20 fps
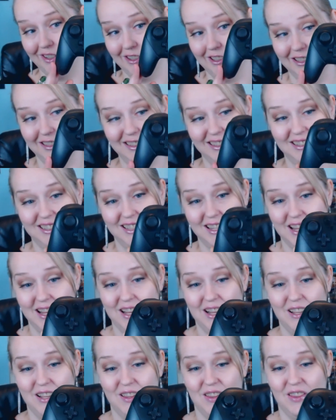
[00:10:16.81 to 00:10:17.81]
dollars,
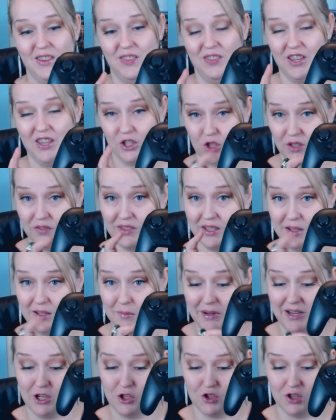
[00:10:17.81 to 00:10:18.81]
they should have done
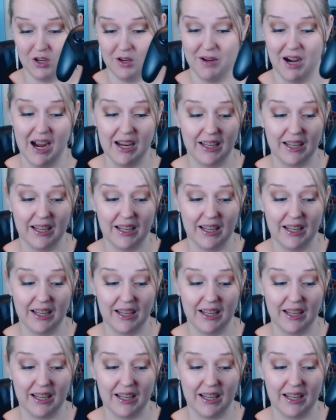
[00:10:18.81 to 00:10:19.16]
a better job.